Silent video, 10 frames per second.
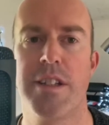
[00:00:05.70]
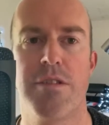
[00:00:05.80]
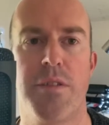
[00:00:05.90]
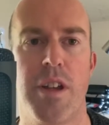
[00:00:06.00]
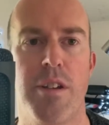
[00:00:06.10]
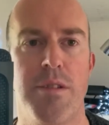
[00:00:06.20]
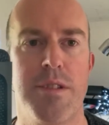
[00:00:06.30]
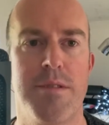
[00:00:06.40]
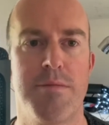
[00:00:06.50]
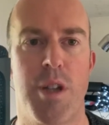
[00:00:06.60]

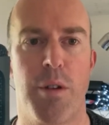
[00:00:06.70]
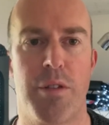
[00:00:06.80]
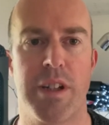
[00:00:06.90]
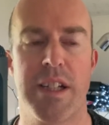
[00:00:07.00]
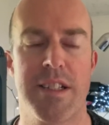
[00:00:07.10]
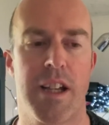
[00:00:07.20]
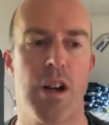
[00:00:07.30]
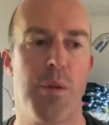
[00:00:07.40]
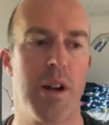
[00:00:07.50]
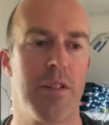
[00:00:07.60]
reviews 2 or 3 years ago
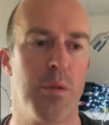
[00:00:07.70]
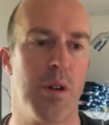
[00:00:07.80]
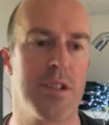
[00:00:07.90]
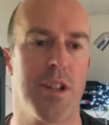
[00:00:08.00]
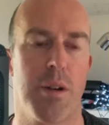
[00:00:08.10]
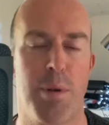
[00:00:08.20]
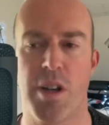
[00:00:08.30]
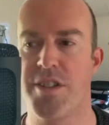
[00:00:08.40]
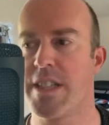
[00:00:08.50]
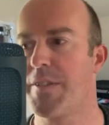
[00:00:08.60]
or whenever it was, so I apologise for